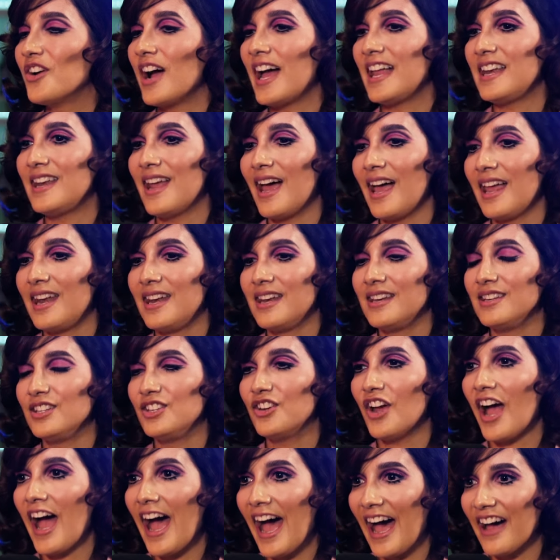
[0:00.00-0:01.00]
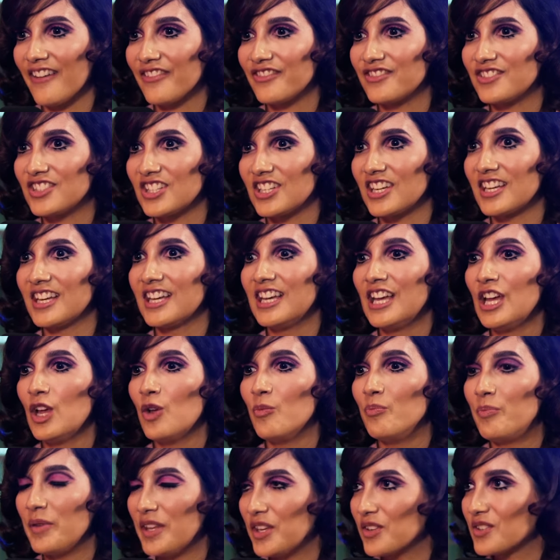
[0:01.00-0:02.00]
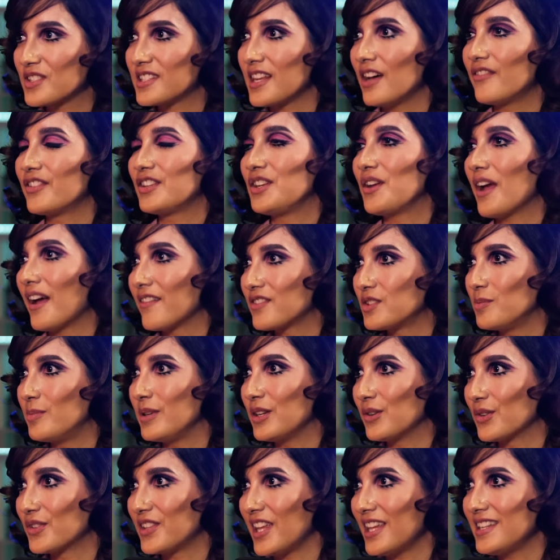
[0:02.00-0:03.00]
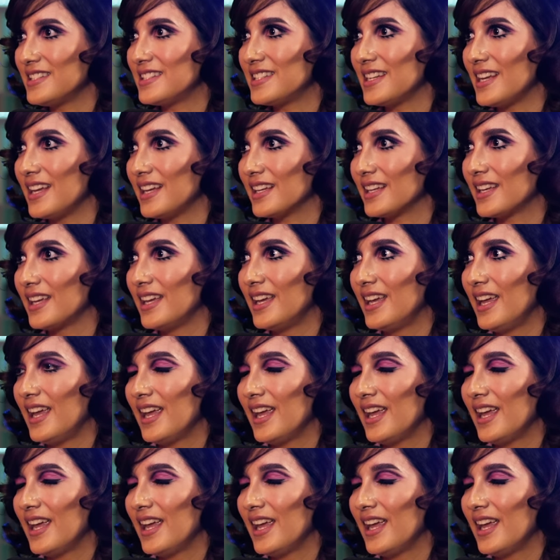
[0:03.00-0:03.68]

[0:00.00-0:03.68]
And you have to be yourself and you have to be authentic.